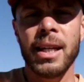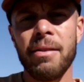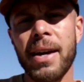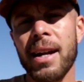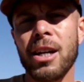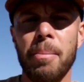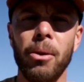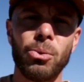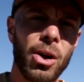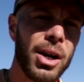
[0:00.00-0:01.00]
Give that a
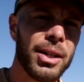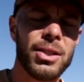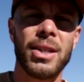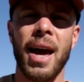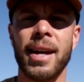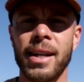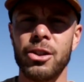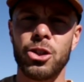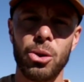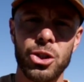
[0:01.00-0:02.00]
couple runs, get
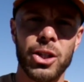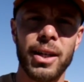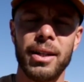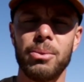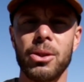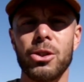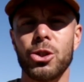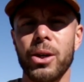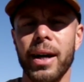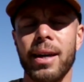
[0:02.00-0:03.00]
associated with the
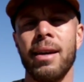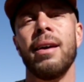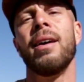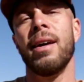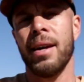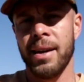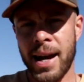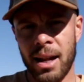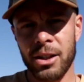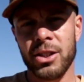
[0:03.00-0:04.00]
trick.
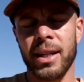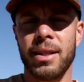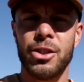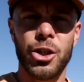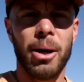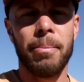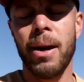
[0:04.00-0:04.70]
Now let's get the jump.